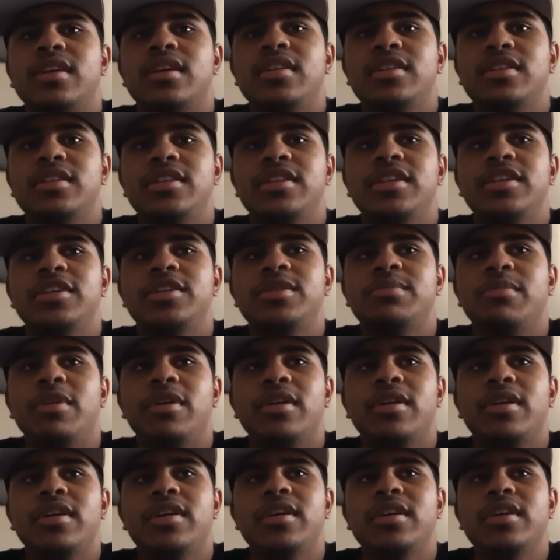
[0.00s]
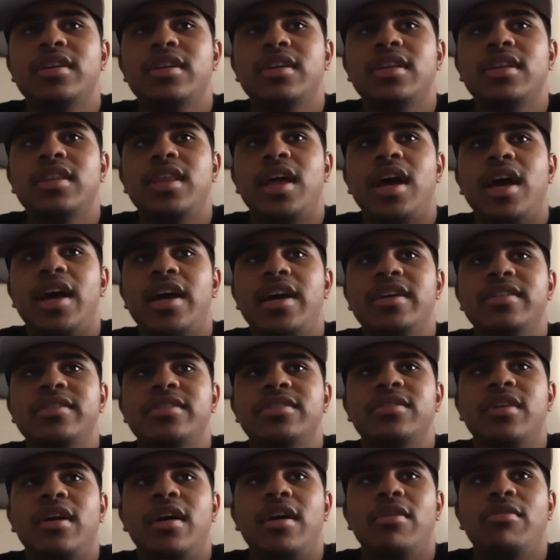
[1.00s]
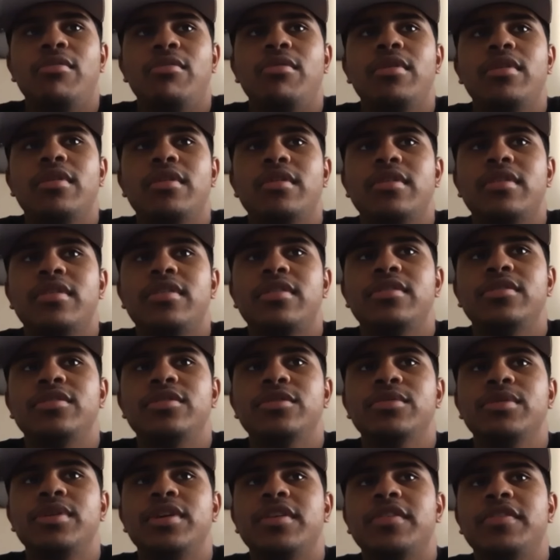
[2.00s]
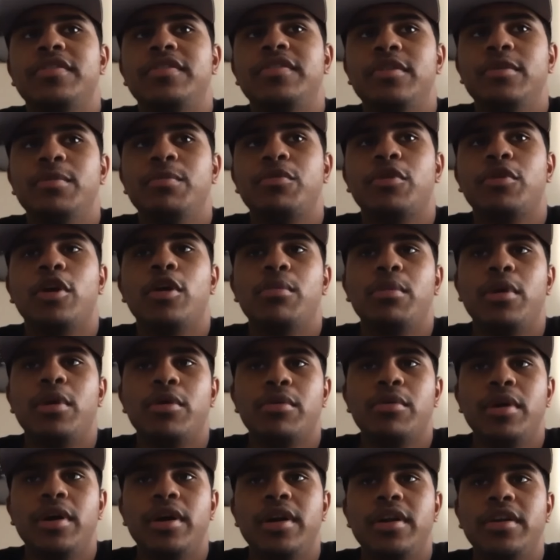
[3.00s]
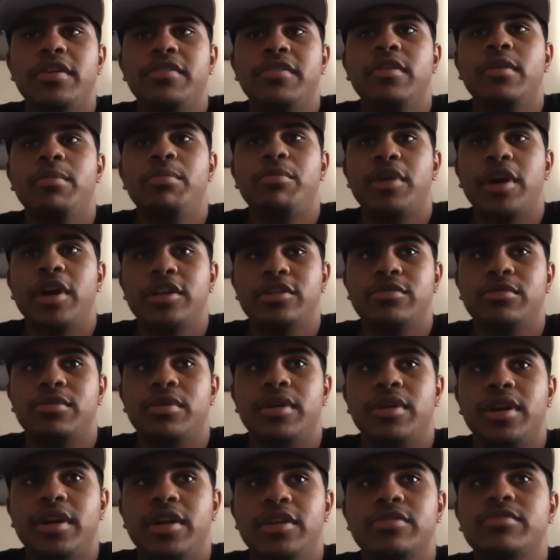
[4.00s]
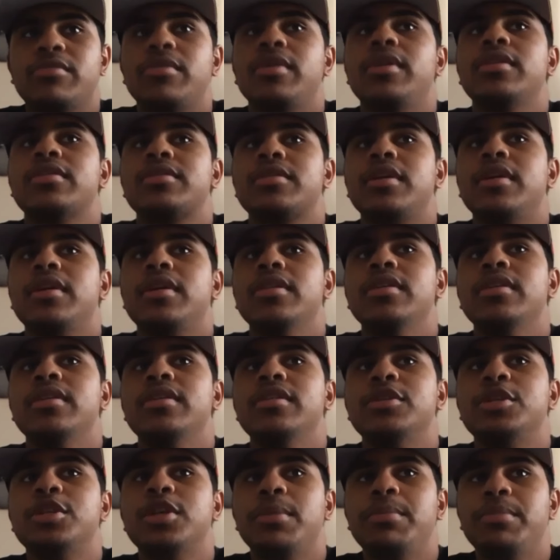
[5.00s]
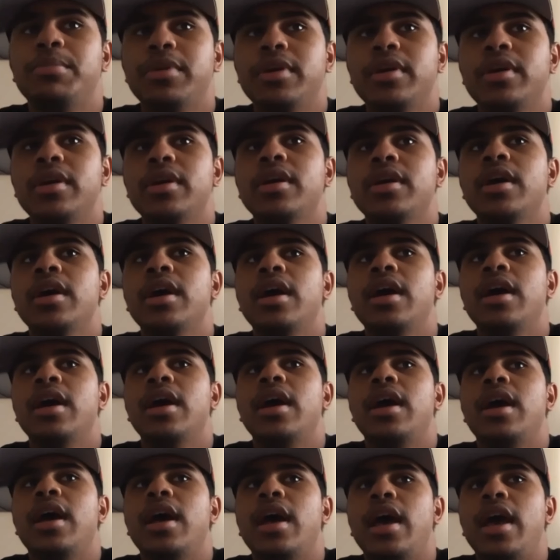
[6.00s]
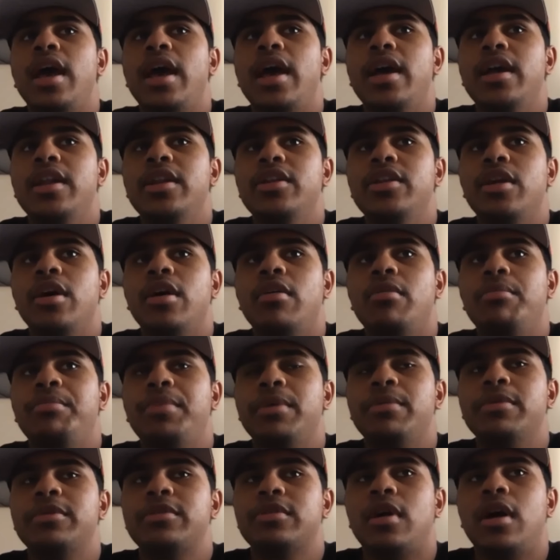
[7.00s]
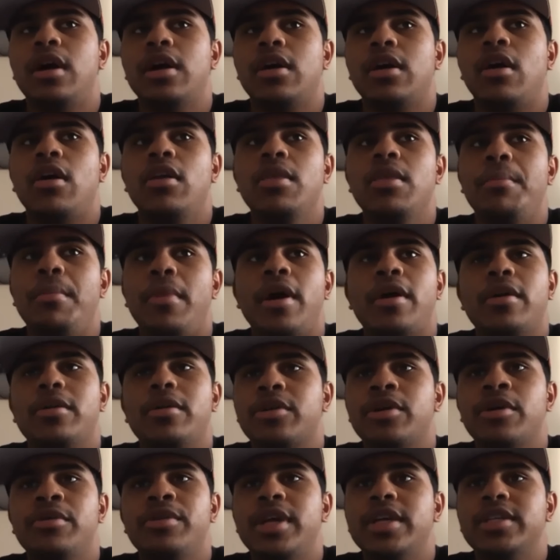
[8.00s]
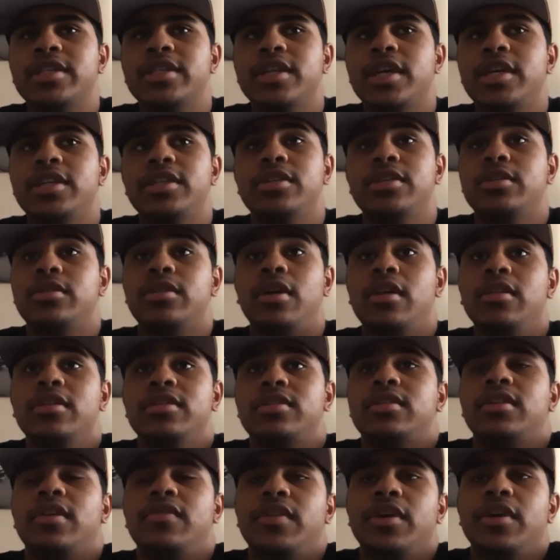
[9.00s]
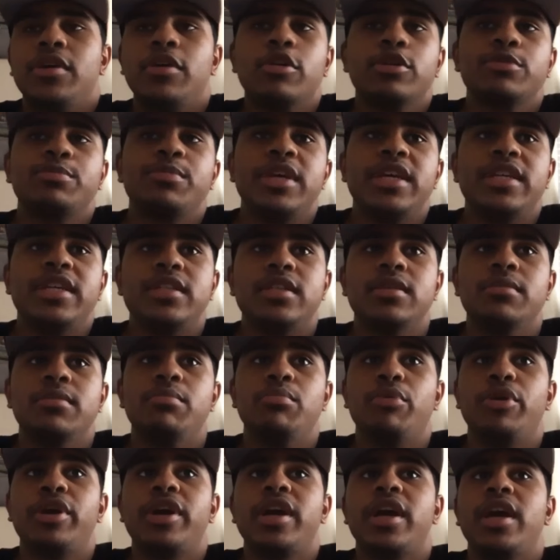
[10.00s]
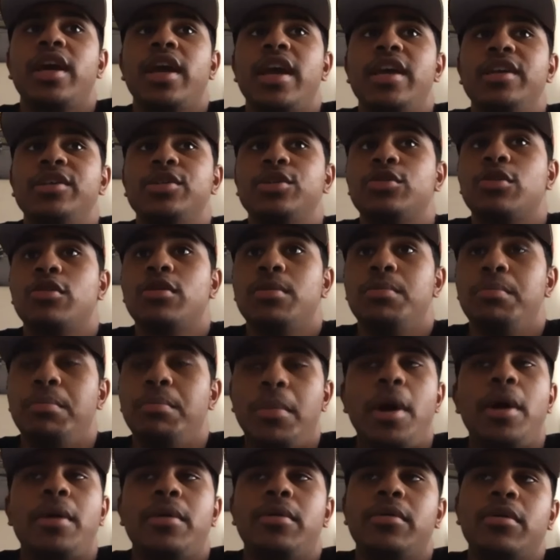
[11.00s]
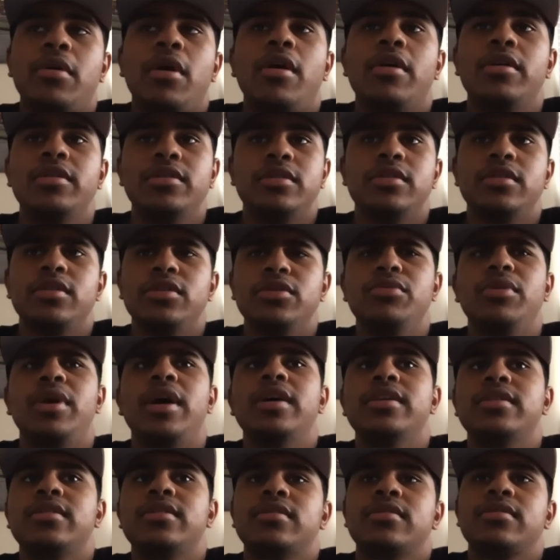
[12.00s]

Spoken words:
a niche market that it's not worth doing a full promo run, a full press run, as well as all the shipping and pretty much all the model code designations and all the stuff that goes into bringing a certain model car into the U.S.